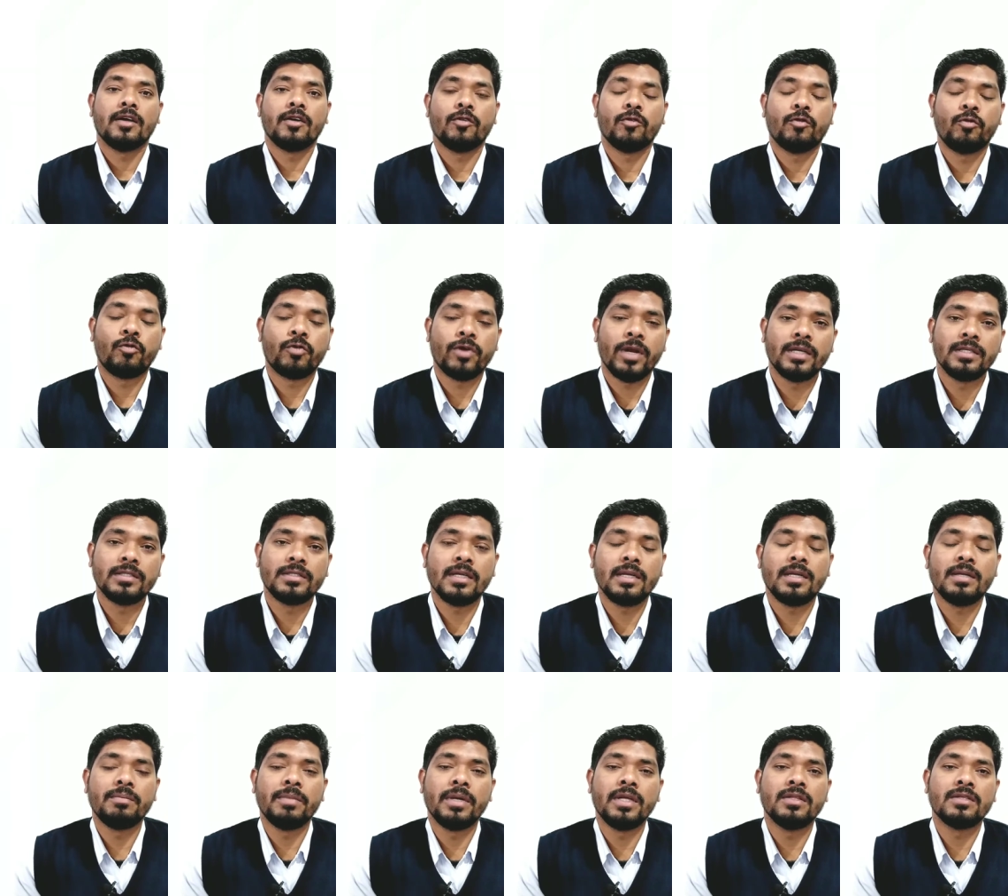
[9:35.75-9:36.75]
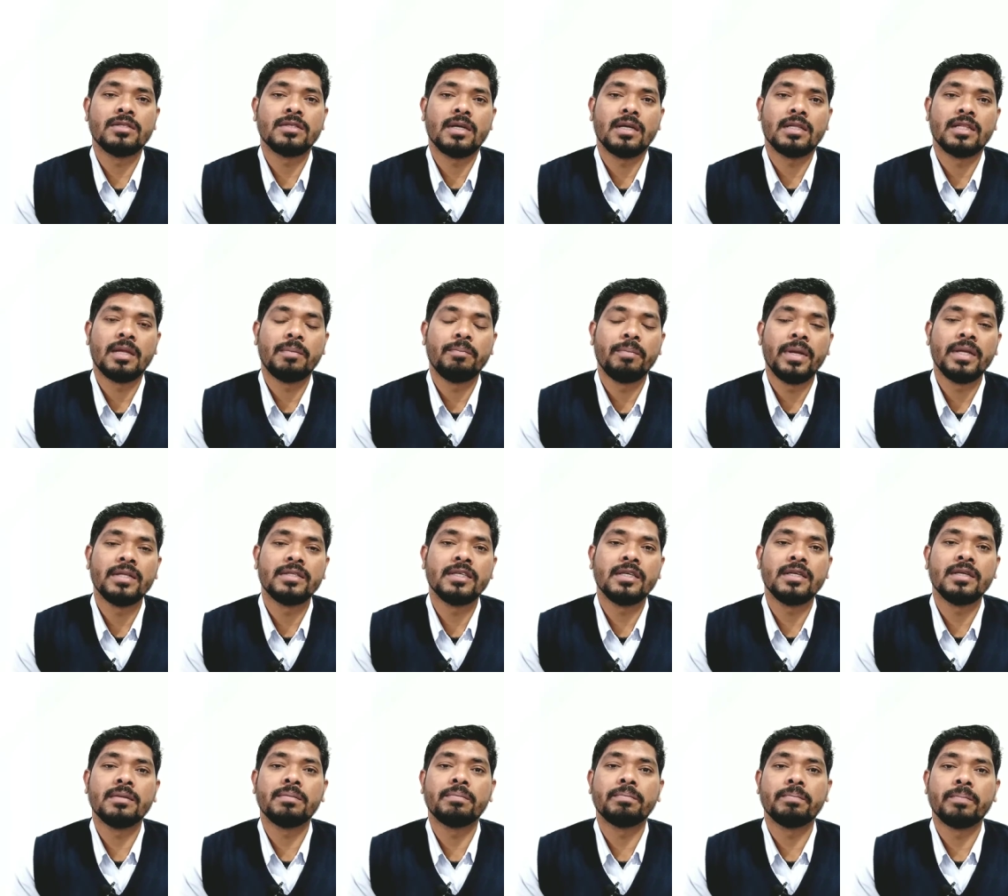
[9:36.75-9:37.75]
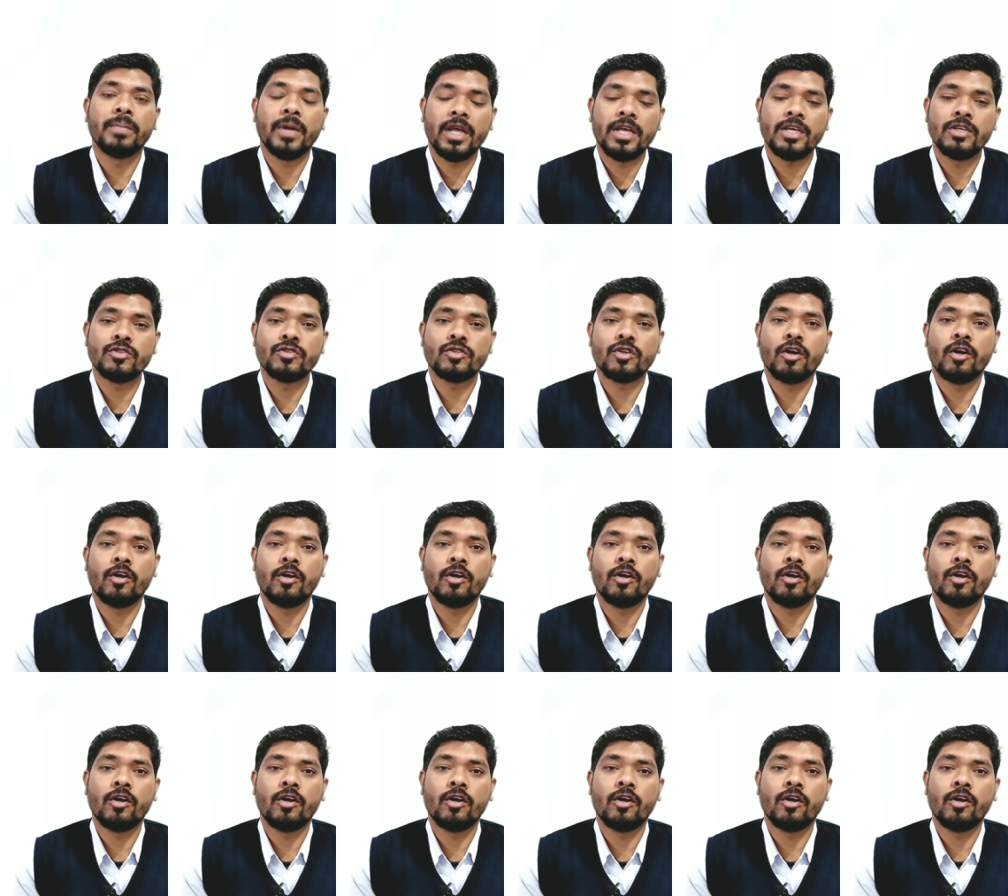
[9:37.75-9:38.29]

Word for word: frontal means the meeting place